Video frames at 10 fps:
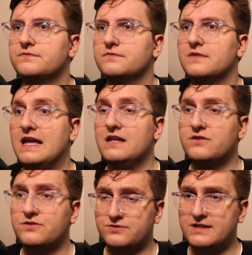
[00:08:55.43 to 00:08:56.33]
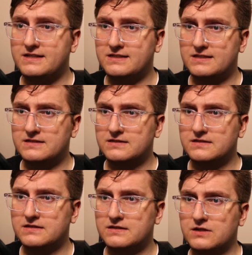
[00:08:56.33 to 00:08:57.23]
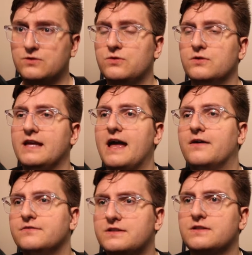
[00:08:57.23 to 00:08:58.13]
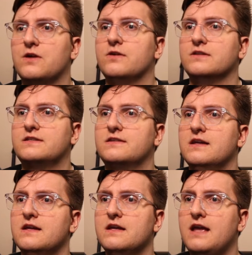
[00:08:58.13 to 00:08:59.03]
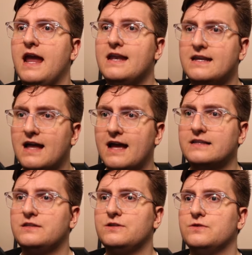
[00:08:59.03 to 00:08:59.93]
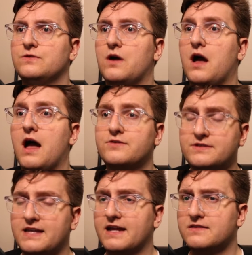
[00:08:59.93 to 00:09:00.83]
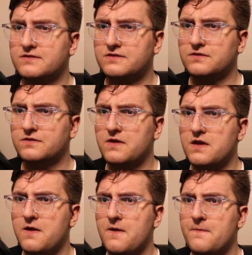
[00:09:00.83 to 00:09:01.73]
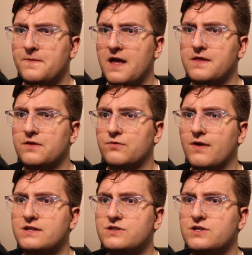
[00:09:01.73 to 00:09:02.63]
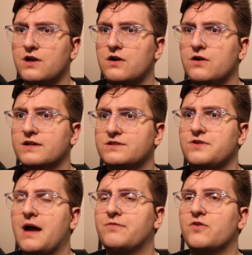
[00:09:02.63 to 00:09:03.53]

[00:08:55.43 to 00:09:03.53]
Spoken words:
increased the cooldown, so it's 89 to 100 seconds. And then the ratio has dropped from